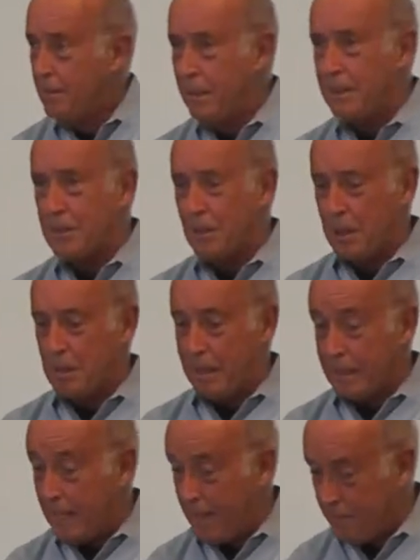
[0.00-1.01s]
we can talk
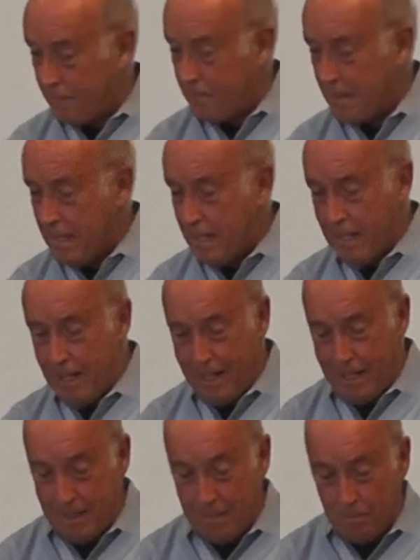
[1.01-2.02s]
about that.
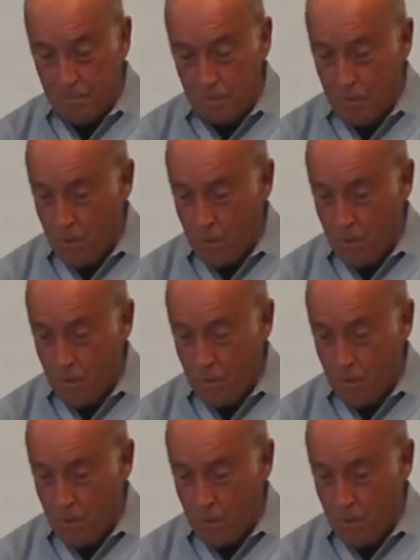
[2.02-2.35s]
Um,